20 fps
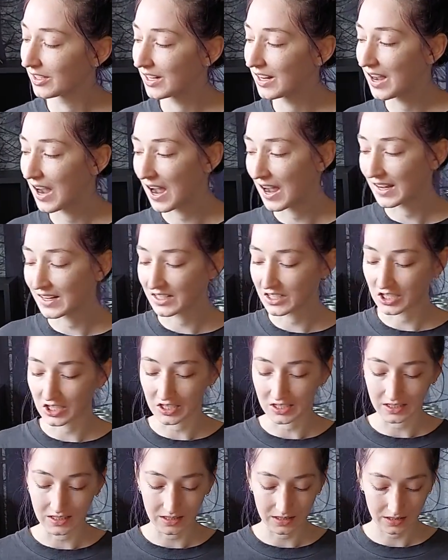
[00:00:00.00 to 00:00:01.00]
guide
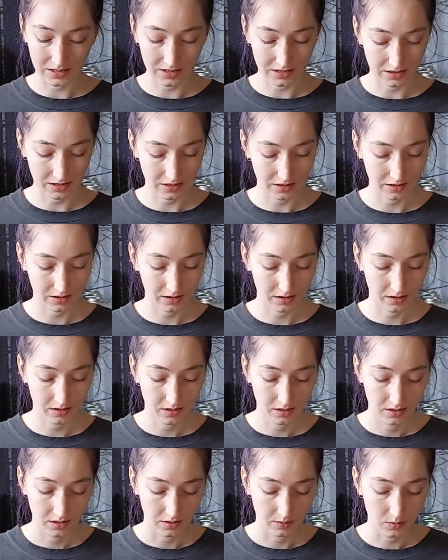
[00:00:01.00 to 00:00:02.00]
sheet here.
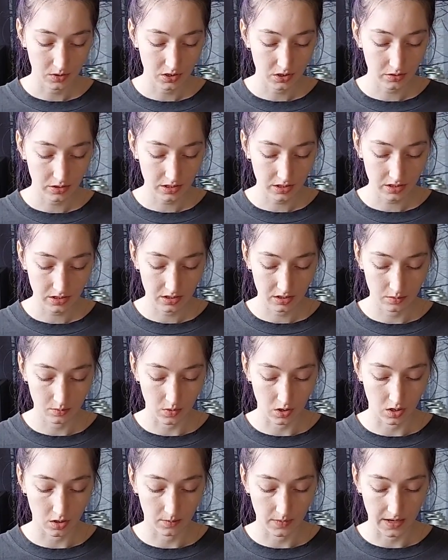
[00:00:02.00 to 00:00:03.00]
I'm just doing a
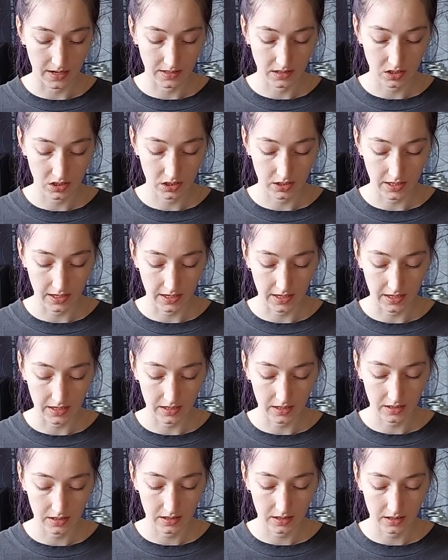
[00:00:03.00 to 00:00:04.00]
small batch
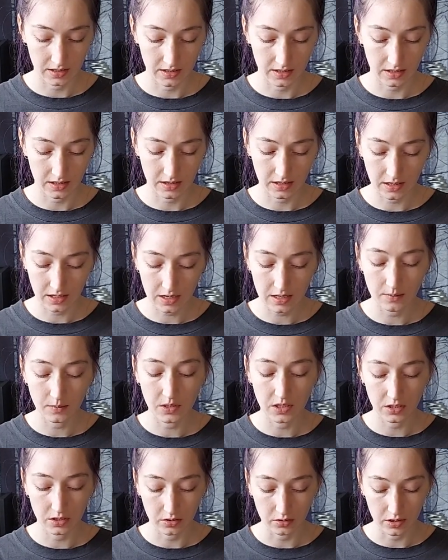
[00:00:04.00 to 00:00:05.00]
today, and I think I am going
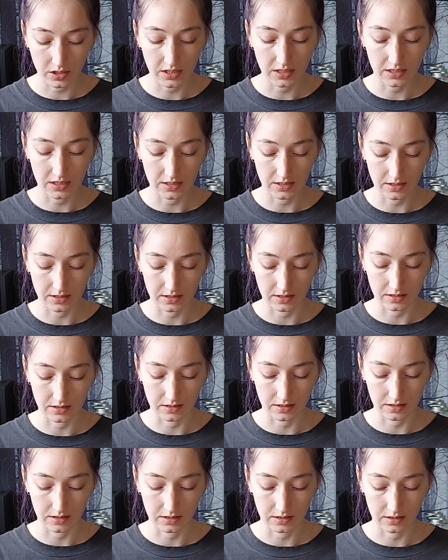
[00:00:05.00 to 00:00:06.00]
to do heat
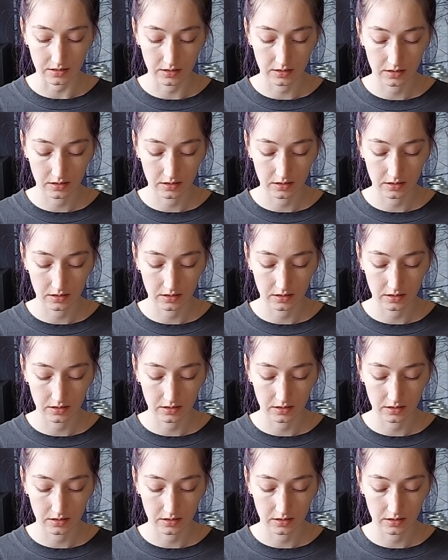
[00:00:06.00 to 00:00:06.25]
assisted